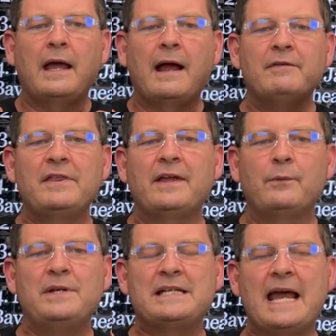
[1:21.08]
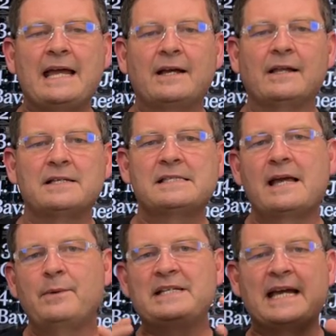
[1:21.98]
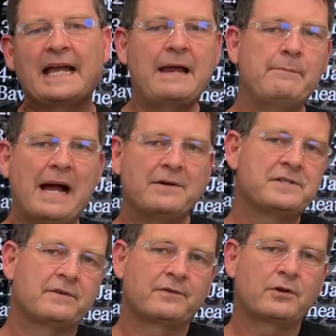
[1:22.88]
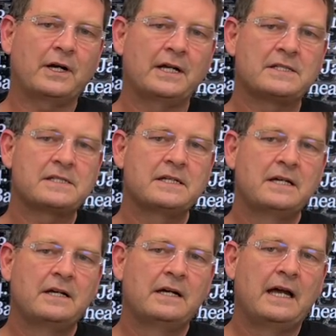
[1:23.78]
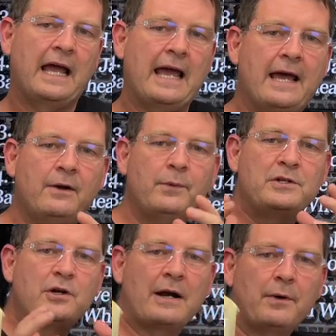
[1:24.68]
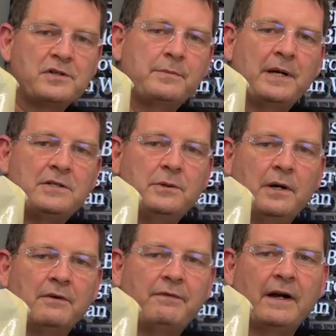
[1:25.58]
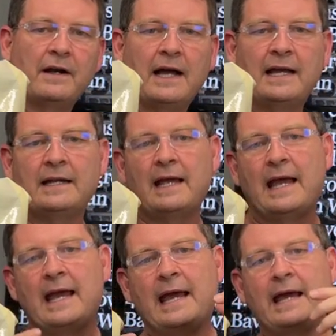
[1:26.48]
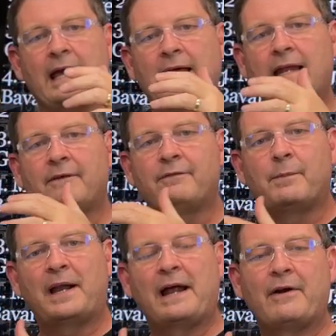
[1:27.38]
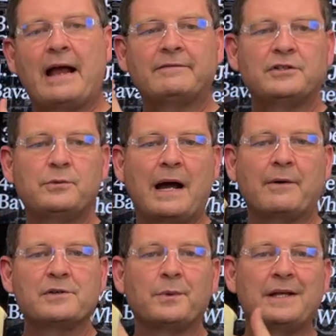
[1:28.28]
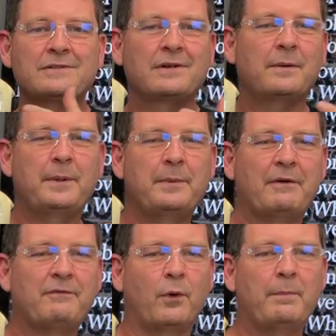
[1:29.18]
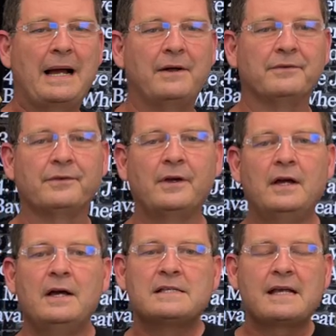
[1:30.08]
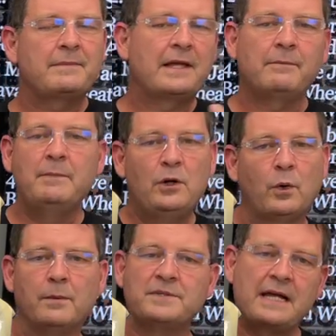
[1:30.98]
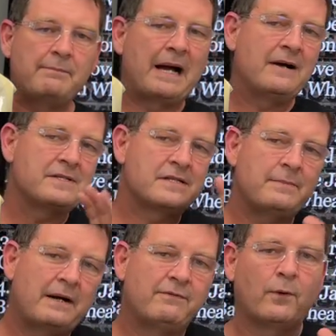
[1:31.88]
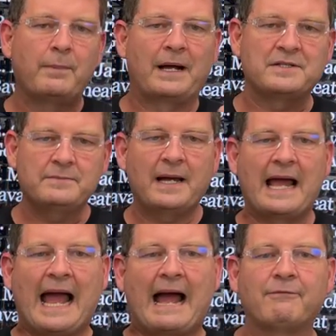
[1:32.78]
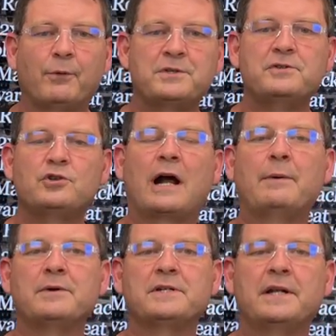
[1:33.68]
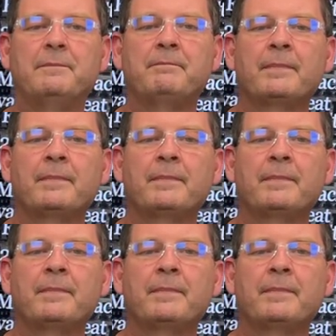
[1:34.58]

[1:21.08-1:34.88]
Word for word: everything we take, let's say we take eight pounds of crickets and we dry roast them at two hundred Fahrenheit and for about an hour and a half to two hours, well, that's only gonna be about four pounds. Same thing, mealworms, eight pounds is about four pounds. It's about half once you dry roasted it.